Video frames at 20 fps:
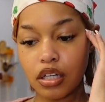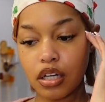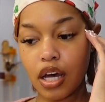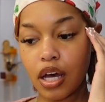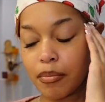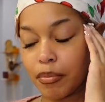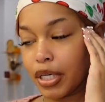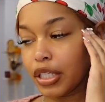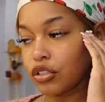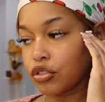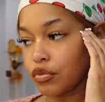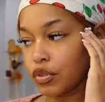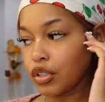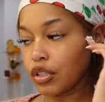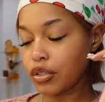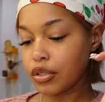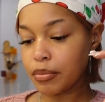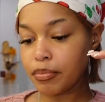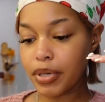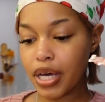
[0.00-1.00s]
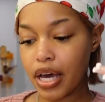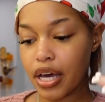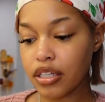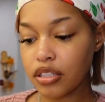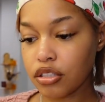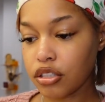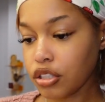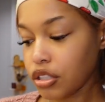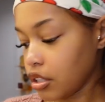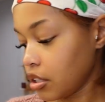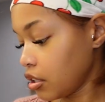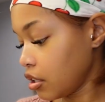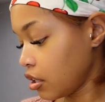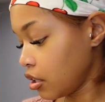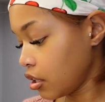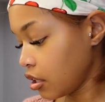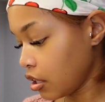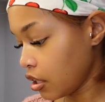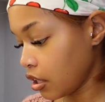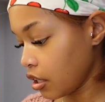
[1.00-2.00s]
I might do another batch
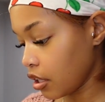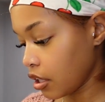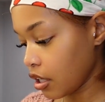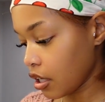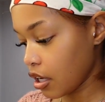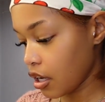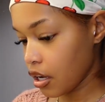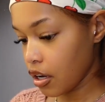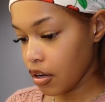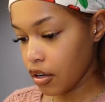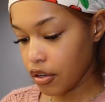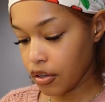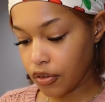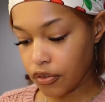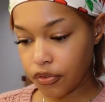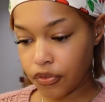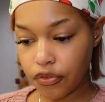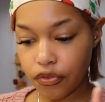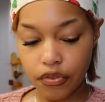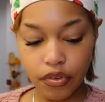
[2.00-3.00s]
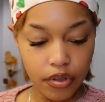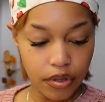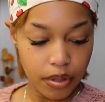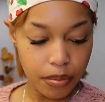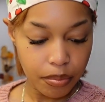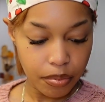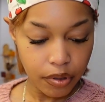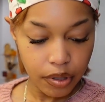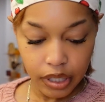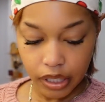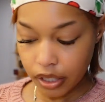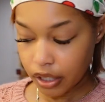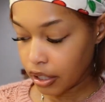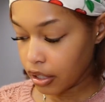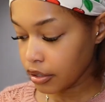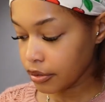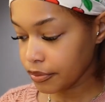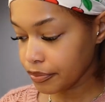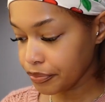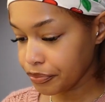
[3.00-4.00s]
of the
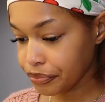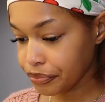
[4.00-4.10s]
pudding